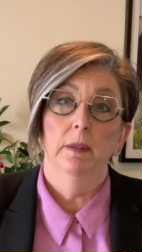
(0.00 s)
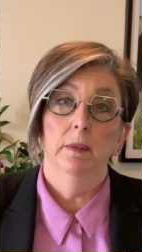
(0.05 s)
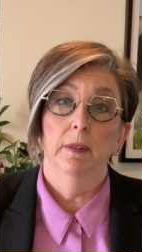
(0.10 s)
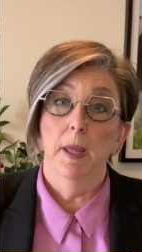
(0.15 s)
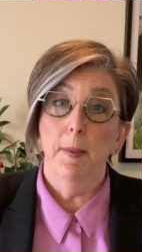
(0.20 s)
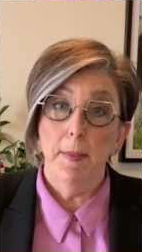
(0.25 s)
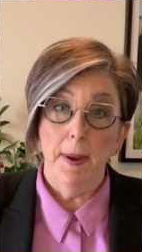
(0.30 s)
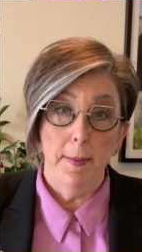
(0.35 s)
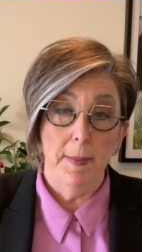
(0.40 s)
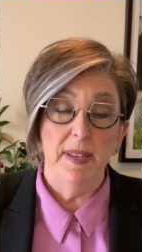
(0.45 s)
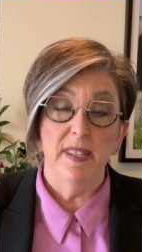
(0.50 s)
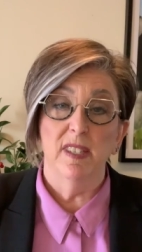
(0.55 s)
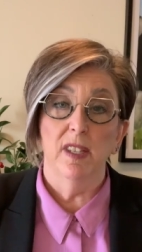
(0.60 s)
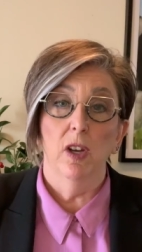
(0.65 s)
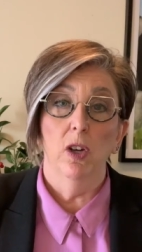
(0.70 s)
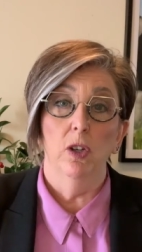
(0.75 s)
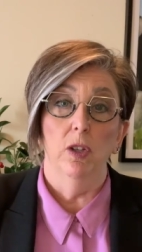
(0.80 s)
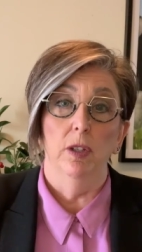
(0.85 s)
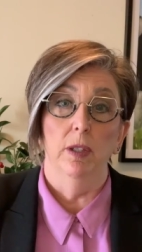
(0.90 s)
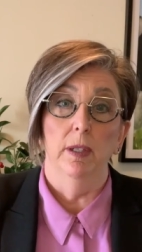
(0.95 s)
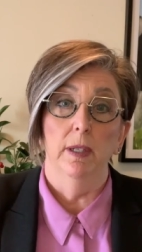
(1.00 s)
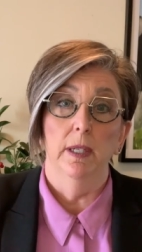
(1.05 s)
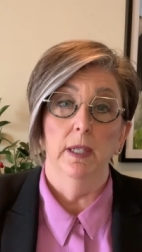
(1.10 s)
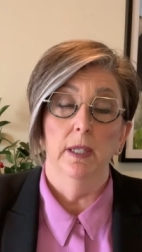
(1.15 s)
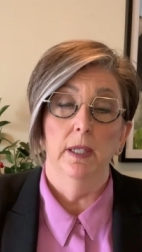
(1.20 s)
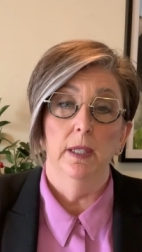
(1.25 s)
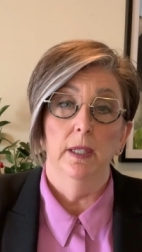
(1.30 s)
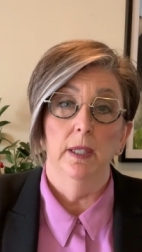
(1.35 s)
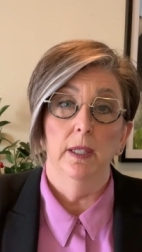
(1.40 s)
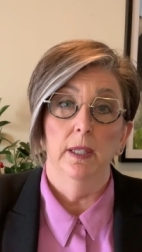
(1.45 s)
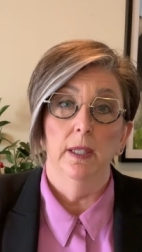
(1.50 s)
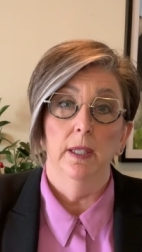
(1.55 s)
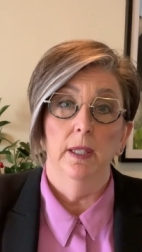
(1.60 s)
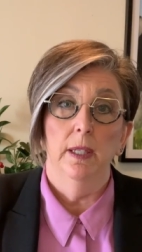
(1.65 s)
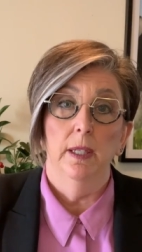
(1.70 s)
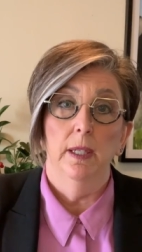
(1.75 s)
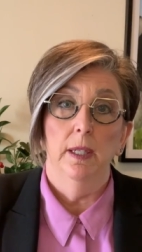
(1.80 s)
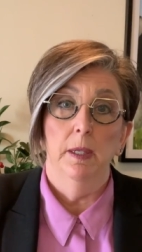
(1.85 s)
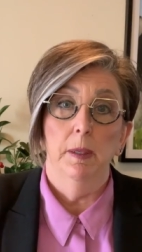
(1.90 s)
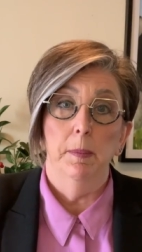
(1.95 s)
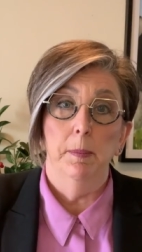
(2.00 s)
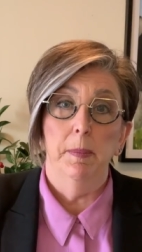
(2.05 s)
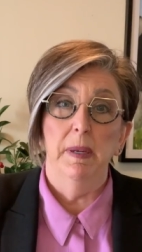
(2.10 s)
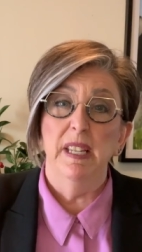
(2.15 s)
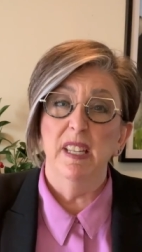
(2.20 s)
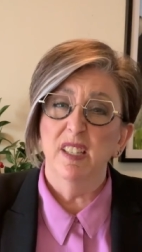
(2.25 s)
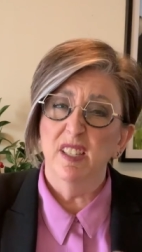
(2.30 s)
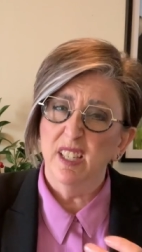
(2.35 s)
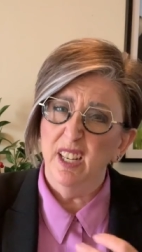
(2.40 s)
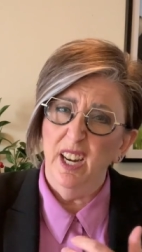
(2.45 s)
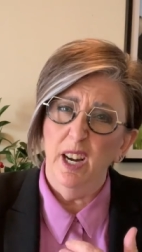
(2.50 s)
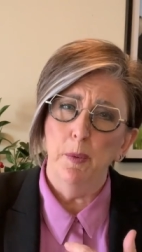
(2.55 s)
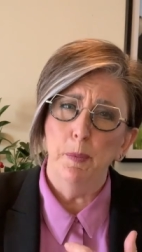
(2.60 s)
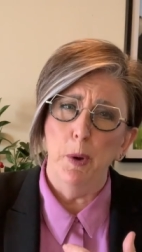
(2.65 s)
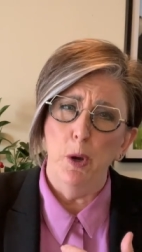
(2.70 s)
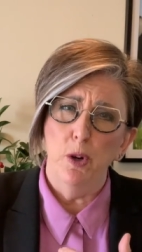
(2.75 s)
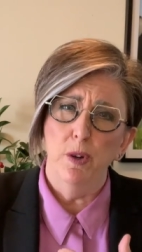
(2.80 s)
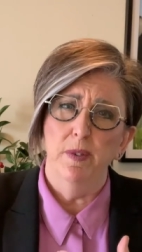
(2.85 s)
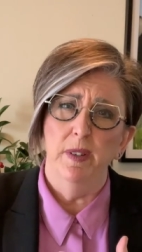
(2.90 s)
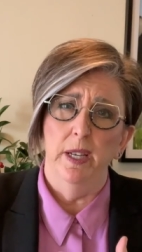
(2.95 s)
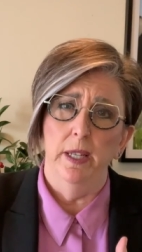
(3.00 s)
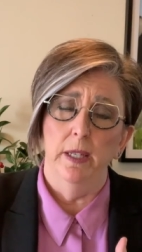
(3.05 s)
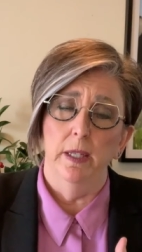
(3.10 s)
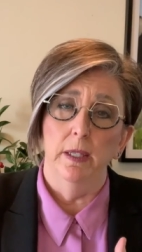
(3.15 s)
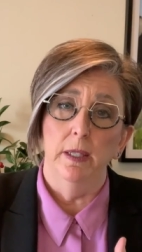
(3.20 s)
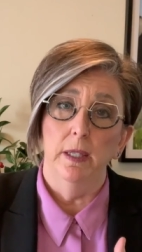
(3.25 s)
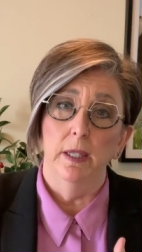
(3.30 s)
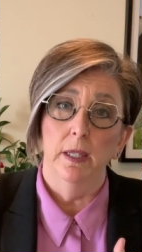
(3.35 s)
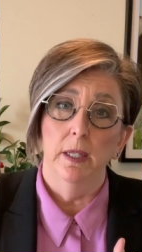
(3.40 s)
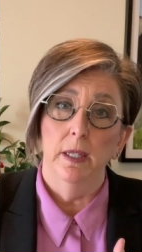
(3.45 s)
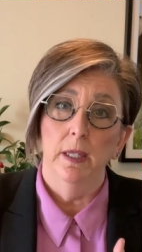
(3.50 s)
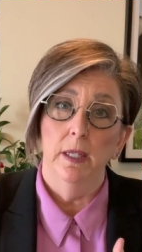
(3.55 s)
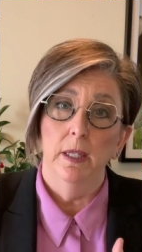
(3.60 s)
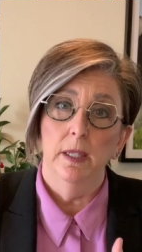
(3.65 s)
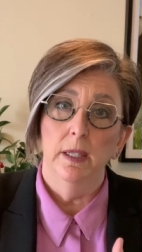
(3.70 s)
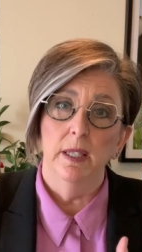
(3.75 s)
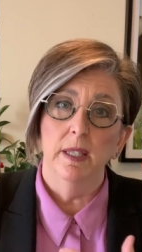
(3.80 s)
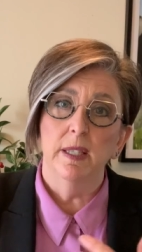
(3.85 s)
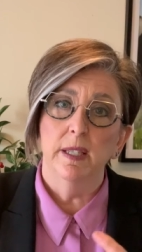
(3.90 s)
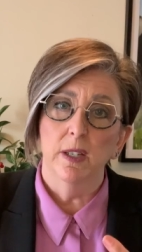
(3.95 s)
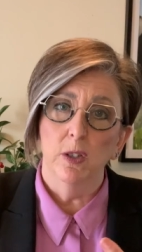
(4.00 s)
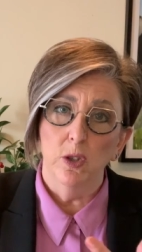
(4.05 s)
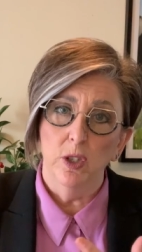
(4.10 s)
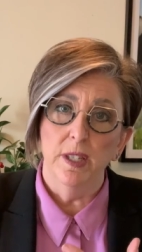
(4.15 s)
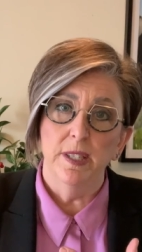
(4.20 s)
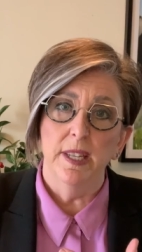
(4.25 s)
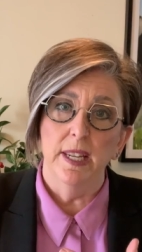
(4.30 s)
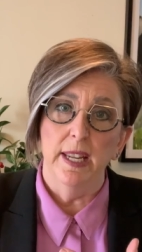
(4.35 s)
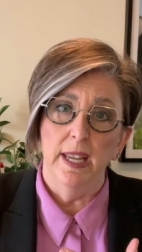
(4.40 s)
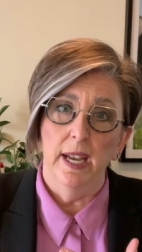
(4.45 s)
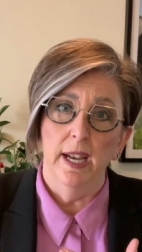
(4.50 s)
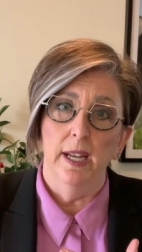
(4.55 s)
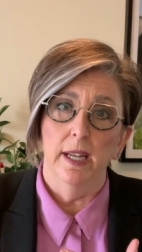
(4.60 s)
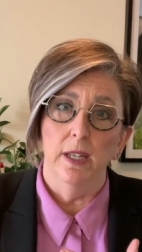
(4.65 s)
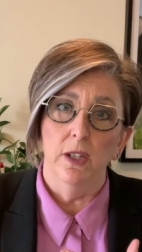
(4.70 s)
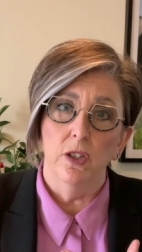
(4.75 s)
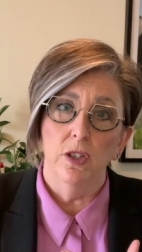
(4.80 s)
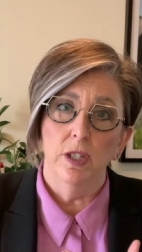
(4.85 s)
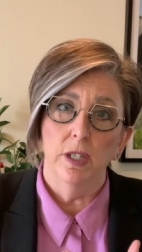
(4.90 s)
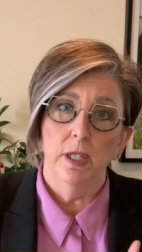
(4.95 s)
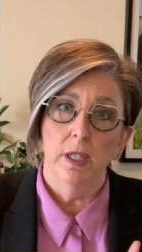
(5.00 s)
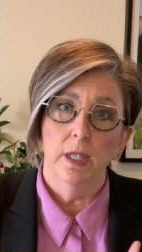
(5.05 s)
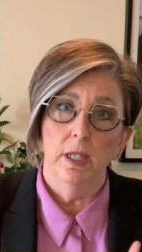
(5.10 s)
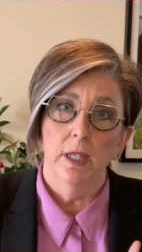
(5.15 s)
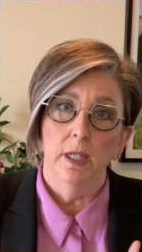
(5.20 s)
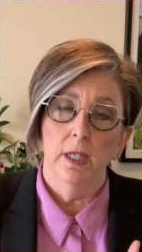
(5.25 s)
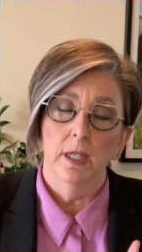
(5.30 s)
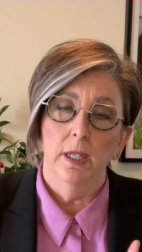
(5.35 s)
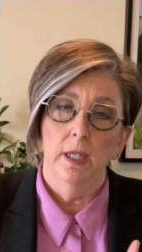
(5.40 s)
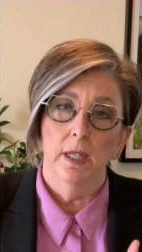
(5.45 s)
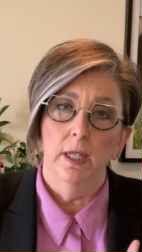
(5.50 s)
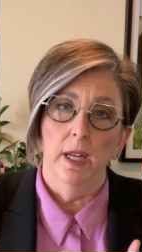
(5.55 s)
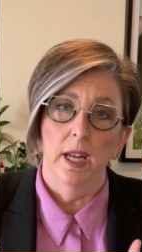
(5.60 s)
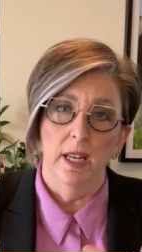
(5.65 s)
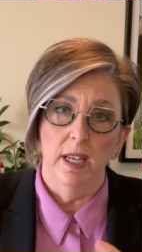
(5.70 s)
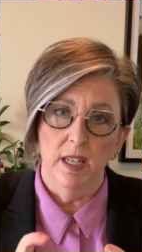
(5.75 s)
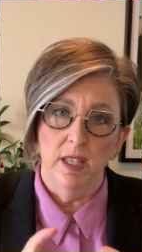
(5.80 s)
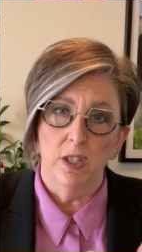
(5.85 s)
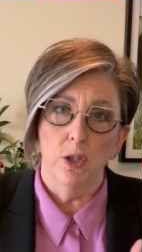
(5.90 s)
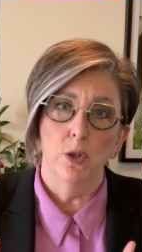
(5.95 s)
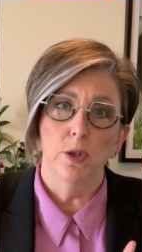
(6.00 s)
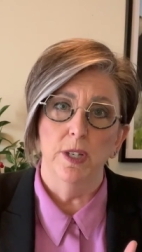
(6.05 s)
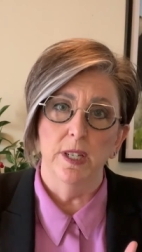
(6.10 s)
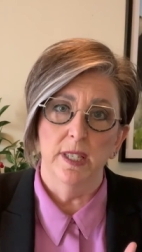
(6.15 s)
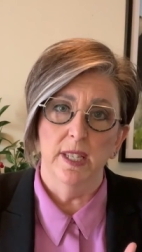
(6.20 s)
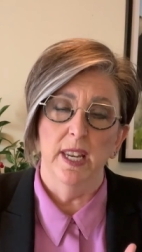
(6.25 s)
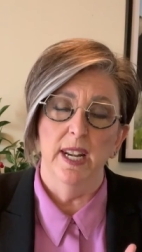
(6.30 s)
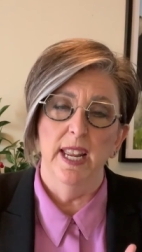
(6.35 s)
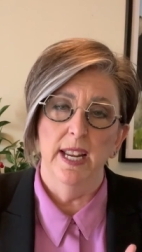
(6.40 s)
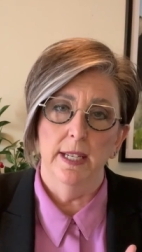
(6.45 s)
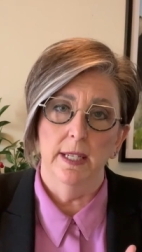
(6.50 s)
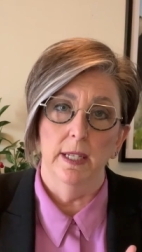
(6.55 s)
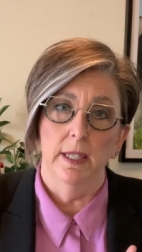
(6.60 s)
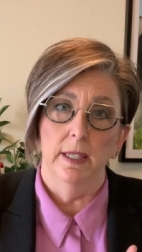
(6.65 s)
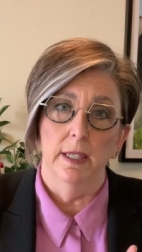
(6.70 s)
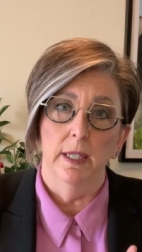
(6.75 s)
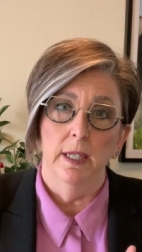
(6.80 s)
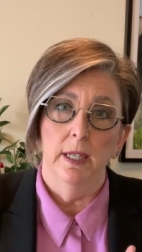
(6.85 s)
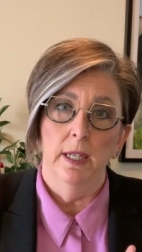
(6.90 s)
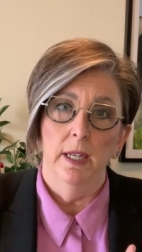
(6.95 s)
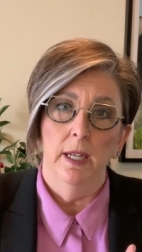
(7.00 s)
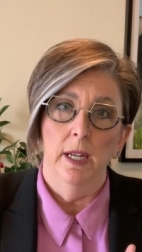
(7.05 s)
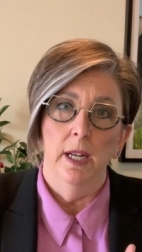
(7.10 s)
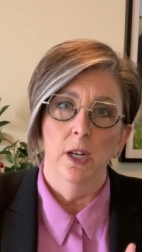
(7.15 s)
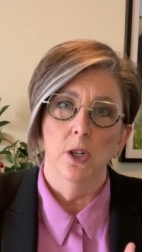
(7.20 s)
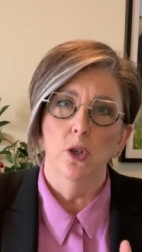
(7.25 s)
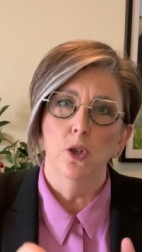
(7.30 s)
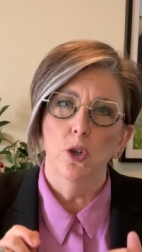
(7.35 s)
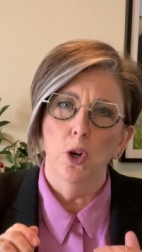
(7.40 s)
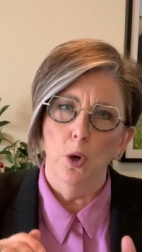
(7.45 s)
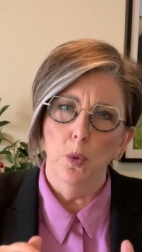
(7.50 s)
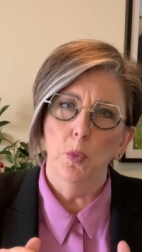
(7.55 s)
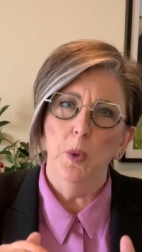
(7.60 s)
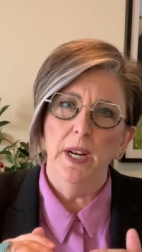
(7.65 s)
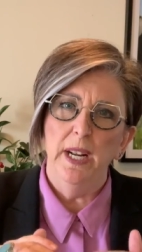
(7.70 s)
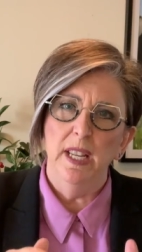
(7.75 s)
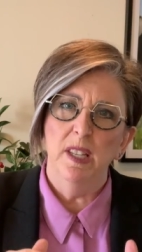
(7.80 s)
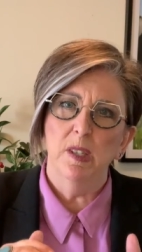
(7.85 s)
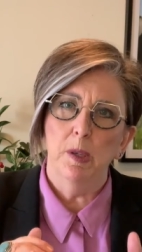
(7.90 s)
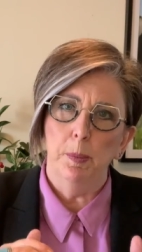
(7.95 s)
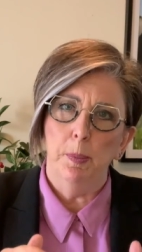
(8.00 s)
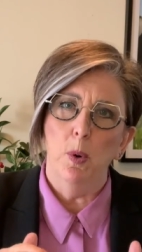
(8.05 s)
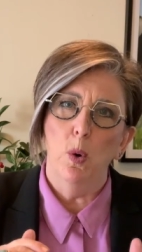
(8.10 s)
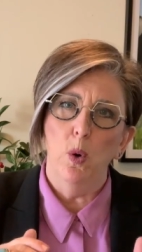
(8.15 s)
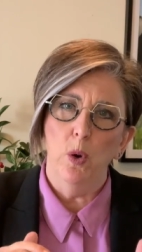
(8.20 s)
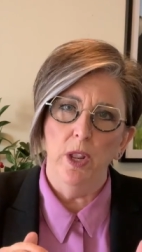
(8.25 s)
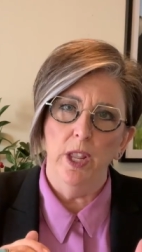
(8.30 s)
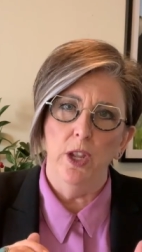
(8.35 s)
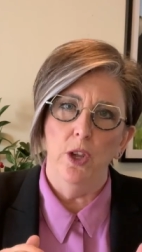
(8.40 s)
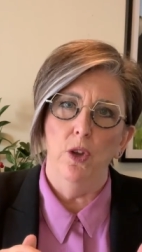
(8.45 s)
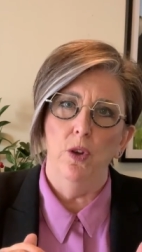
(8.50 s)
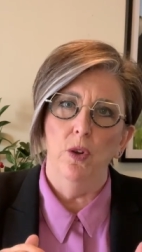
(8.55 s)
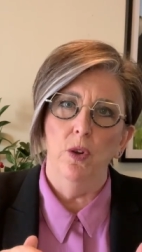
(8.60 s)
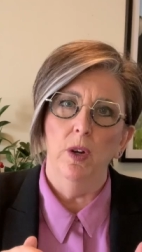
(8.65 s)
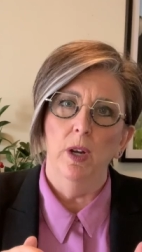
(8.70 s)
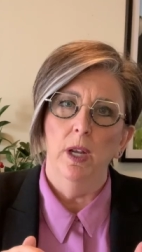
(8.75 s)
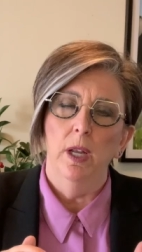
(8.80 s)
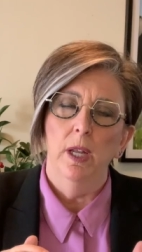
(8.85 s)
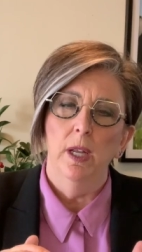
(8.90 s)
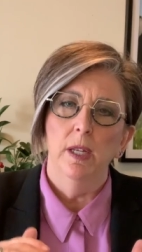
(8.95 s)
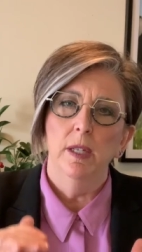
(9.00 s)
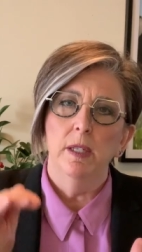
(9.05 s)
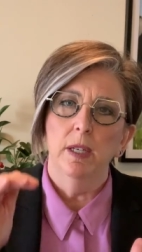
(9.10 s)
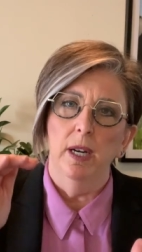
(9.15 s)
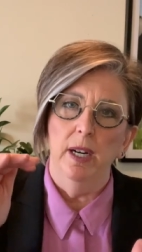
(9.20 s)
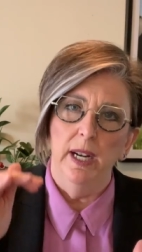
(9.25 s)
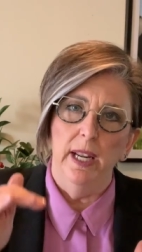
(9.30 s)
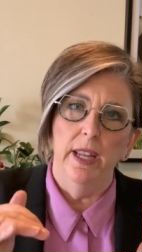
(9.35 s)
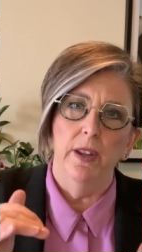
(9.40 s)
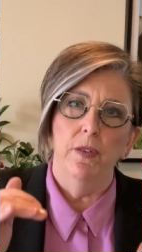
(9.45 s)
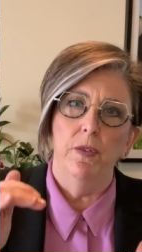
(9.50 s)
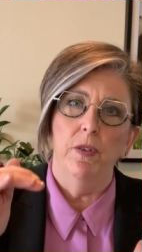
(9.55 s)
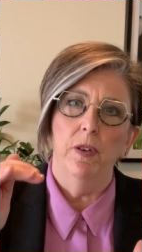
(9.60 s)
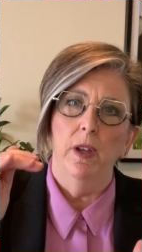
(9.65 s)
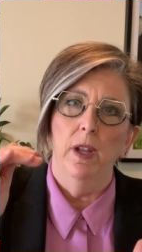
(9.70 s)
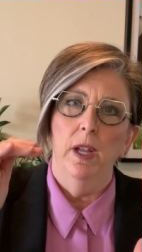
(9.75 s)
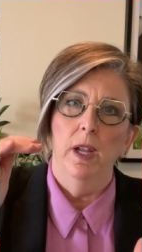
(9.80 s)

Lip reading: That may be so, but you're still unmotivated. You're still disengaged and you're still disconnected, not really supporting you to live